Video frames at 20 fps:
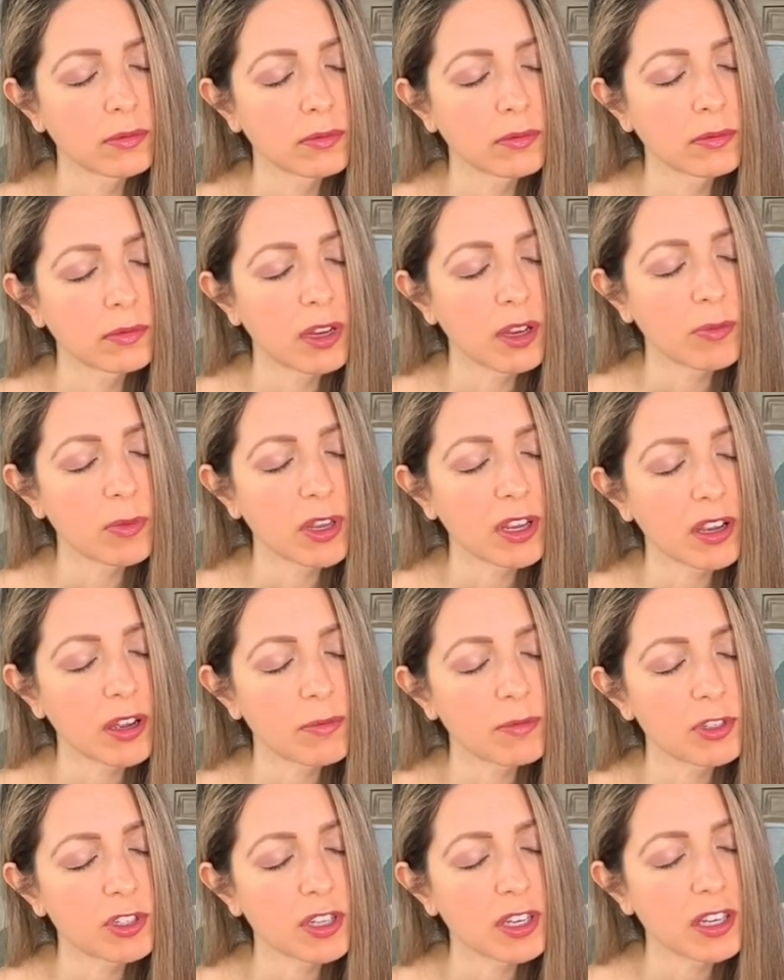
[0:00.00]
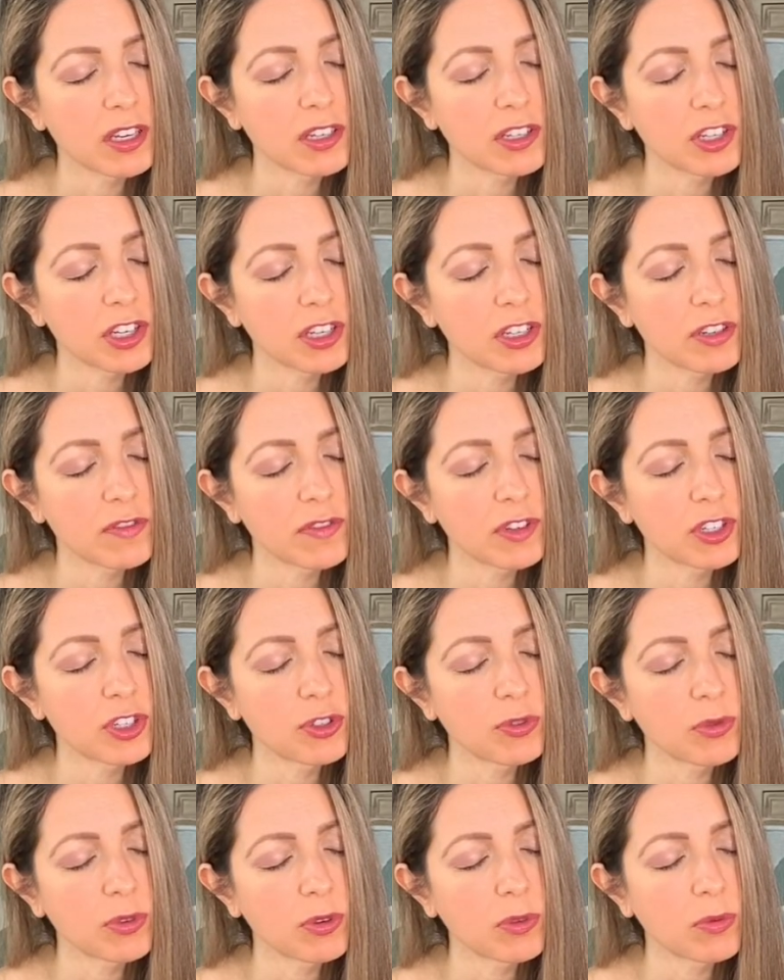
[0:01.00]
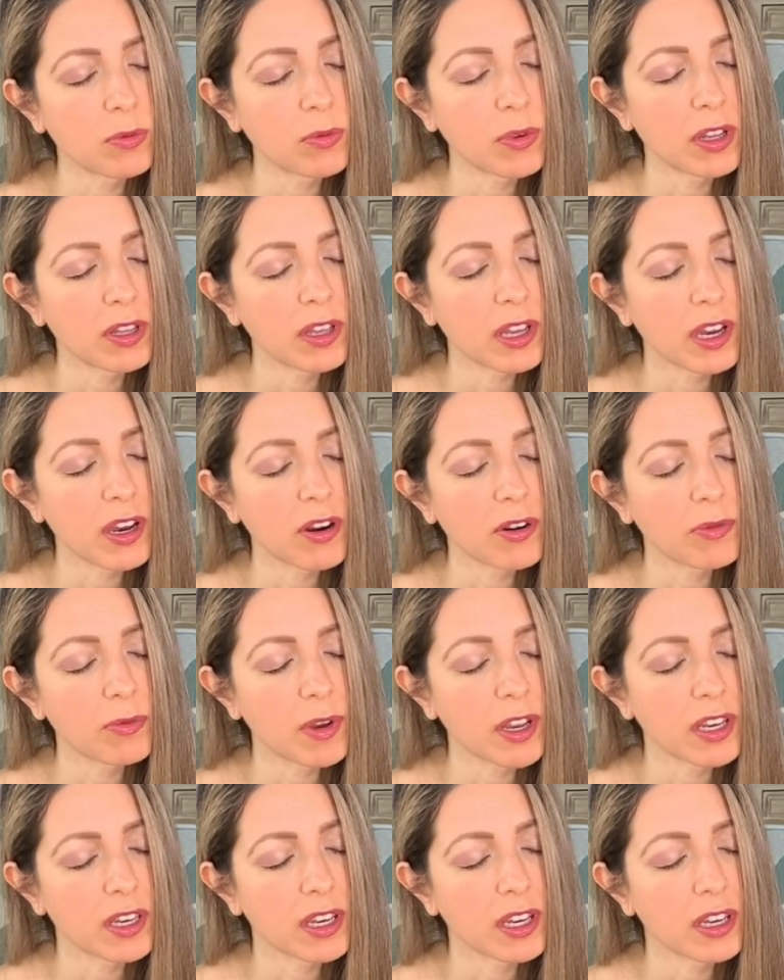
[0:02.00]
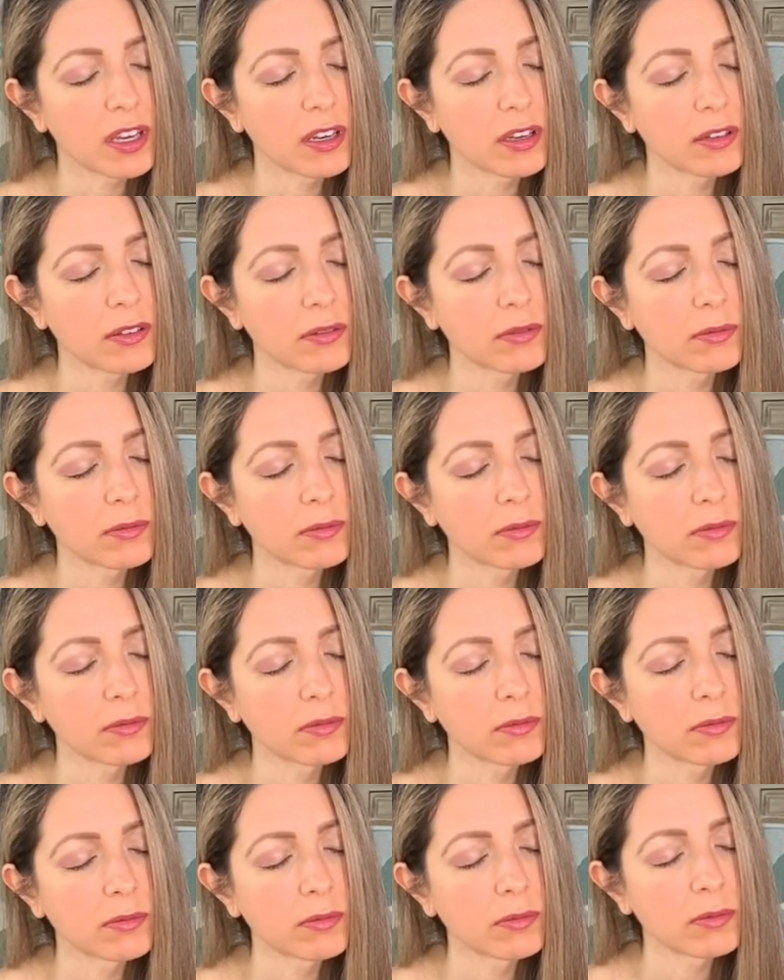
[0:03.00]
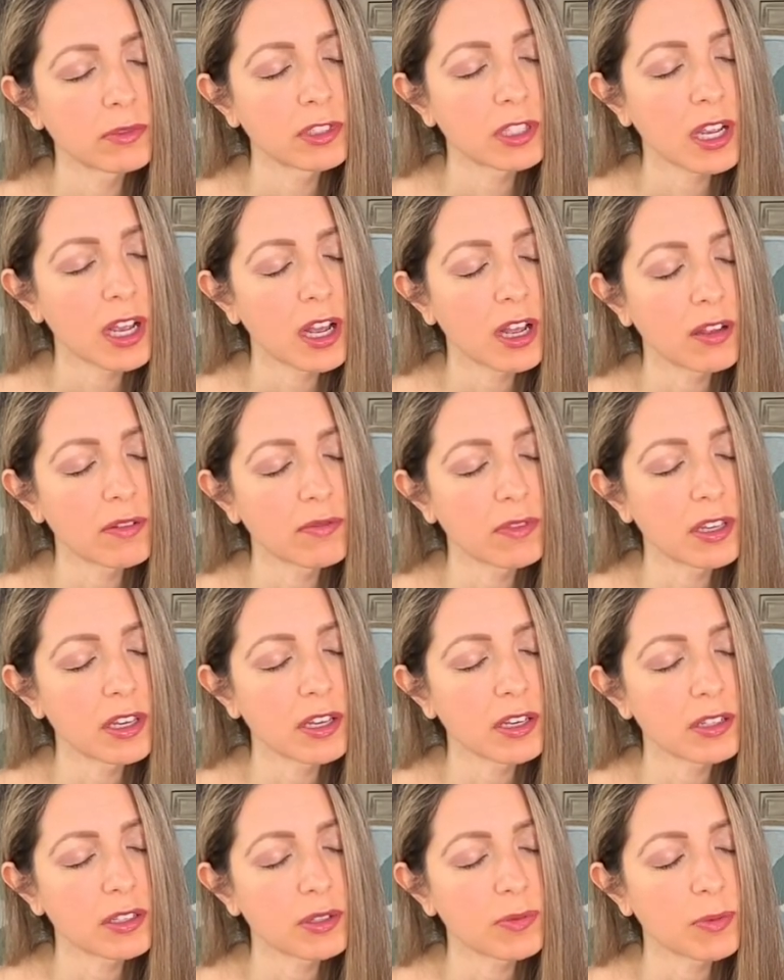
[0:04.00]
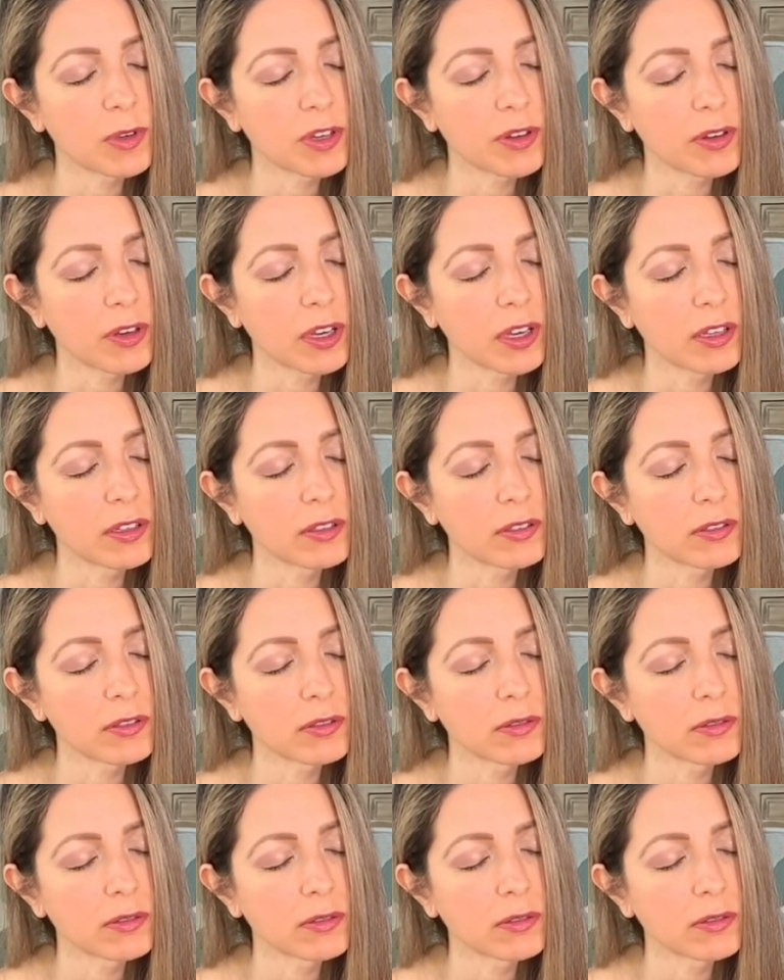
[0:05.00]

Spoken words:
And we come to each individual when they are ready to have the experience.